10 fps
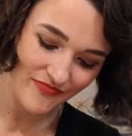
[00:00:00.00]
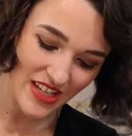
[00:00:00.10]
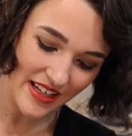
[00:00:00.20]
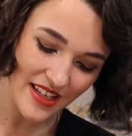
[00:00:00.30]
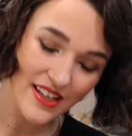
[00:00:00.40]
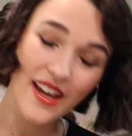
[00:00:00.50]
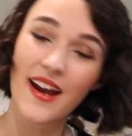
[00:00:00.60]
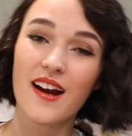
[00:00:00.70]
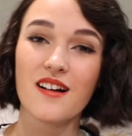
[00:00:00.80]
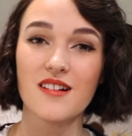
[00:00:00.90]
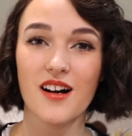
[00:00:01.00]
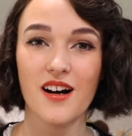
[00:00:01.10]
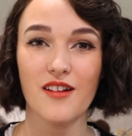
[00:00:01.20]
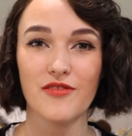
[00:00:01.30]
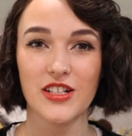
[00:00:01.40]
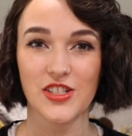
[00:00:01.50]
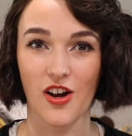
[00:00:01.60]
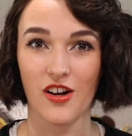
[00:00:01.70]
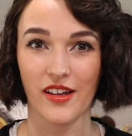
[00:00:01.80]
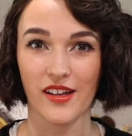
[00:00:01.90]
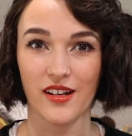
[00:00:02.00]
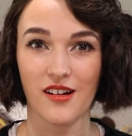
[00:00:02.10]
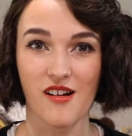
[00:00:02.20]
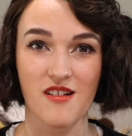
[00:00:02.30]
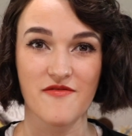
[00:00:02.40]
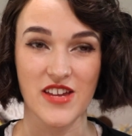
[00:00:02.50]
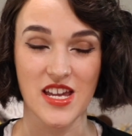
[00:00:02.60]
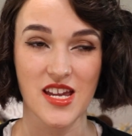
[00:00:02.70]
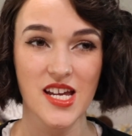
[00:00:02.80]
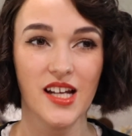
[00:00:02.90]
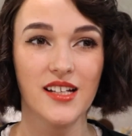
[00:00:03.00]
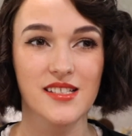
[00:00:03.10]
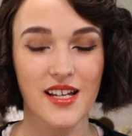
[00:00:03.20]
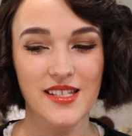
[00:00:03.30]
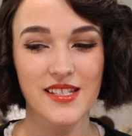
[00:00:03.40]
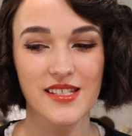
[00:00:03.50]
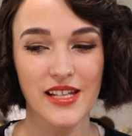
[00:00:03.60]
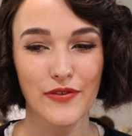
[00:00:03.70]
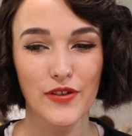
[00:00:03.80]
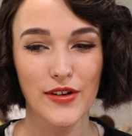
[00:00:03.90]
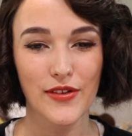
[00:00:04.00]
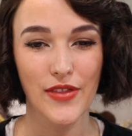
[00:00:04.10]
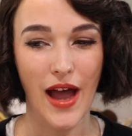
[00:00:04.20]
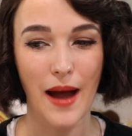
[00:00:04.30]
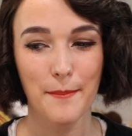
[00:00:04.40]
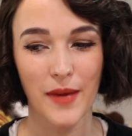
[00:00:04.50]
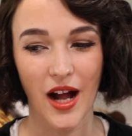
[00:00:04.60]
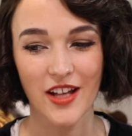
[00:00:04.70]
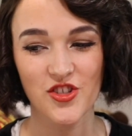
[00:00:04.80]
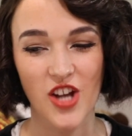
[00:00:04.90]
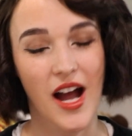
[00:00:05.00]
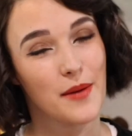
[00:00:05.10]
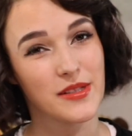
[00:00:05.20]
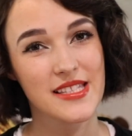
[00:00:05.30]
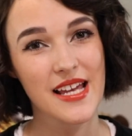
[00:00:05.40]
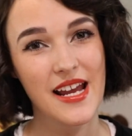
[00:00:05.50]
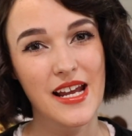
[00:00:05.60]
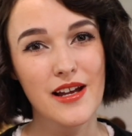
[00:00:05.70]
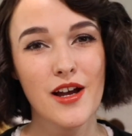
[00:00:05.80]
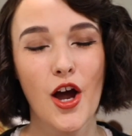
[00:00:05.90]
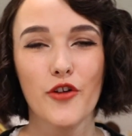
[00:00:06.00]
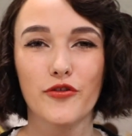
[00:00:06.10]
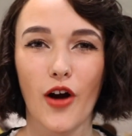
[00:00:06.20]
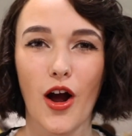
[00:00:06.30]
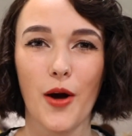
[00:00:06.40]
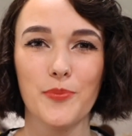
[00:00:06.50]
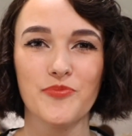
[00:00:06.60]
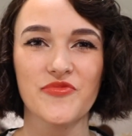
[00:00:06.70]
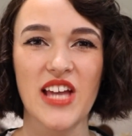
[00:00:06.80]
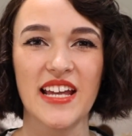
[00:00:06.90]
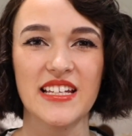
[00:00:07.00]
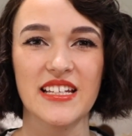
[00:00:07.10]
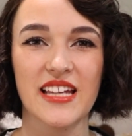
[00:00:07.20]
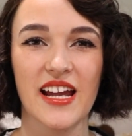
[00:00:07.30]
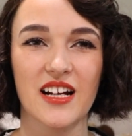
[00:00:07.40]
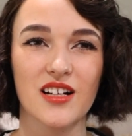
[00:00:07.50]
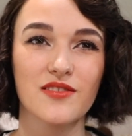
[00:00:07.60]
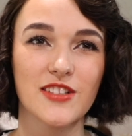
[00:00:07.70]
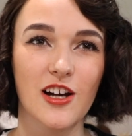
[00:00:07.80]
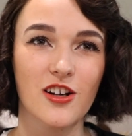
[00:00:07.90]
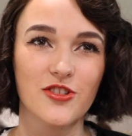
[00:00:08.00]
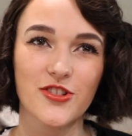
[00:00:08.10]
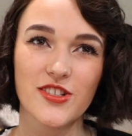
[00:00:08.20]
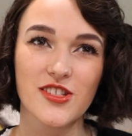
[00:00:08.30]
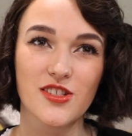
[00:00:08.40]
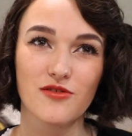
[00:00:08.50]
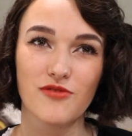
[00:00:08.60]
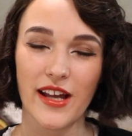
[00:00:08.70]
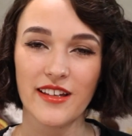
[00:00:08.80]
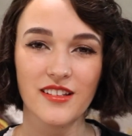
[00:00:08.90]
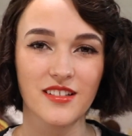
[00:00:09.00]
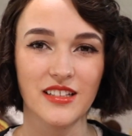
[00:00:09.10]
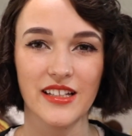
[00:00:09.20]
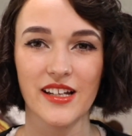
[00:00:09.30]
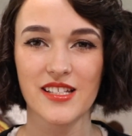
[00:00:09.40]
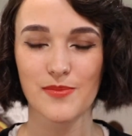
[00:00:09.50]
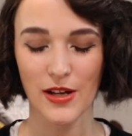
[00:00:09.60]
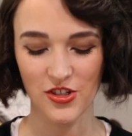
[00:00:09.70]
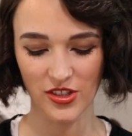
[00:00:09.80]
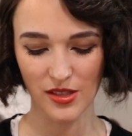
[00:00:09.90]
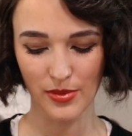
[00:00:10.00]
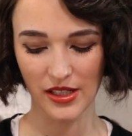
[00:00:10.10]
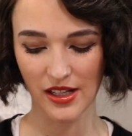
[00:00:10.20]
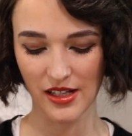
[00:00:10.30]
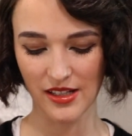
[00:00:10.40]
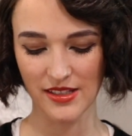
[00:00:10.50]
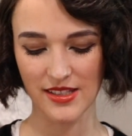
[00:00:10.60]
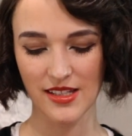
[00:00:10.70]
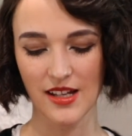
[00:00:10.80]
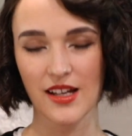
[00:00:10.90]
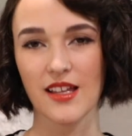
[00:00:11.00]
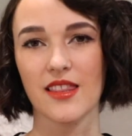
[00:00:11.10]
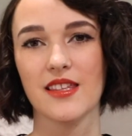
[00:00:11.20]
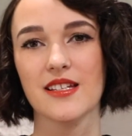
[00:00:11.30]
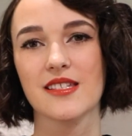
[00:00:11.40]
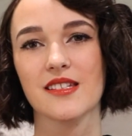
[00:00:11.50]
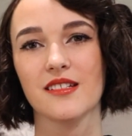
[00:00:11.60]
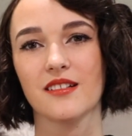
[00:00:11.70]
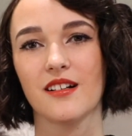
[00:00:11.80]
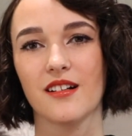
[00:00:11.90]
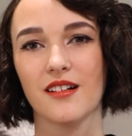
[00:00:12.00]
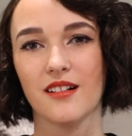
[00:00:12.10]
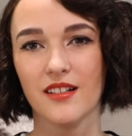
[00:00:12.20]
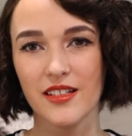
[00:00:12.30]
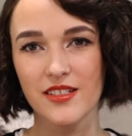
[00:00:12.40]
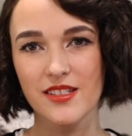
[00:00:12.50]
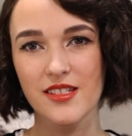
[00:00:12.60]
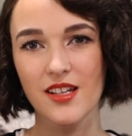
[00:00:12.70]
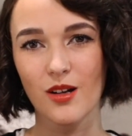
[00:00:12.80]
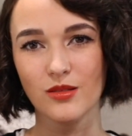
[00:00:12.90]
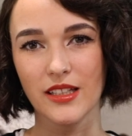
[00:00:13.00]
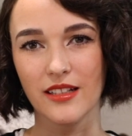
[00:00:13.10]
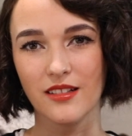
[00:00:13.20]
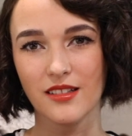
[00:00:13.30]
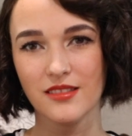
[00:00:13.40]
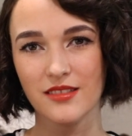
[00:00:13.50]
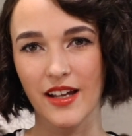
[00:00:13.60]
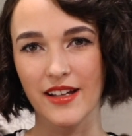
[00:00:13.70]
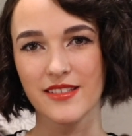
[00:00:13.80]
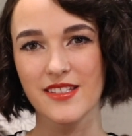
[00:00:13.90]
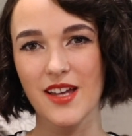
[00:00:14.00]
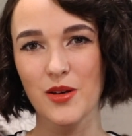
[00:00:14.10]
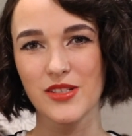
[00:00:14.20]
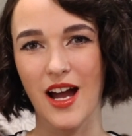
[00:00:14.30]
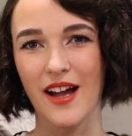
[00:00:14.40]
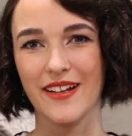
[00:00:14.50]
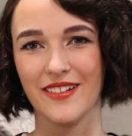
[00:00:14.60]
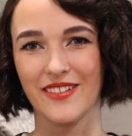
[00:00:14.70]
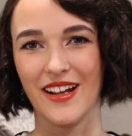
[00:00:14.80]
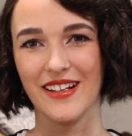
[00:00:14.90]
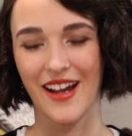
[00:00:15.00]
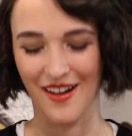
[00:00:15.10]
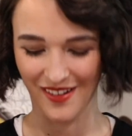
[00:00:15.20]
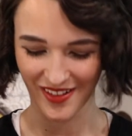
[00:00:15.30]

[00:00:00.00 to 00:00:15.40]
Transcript: taking care of a dog in an RV doesn't differ that much, I would say, from taking care of a dog just regularly, especially because this little girl is so little and so tired right now.